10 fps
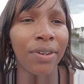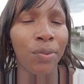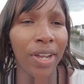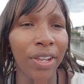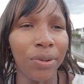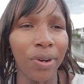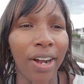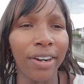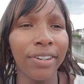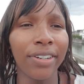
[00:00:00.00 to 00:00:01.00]
where you
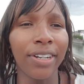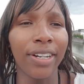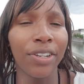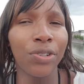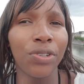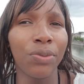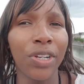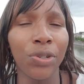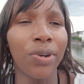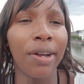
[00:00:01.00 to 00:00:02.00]
are
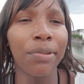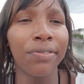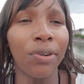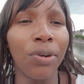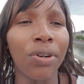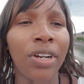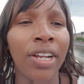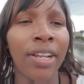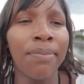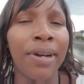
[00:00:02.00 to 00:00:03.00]
before,
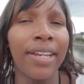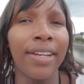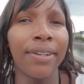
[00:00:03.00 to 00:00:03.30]
but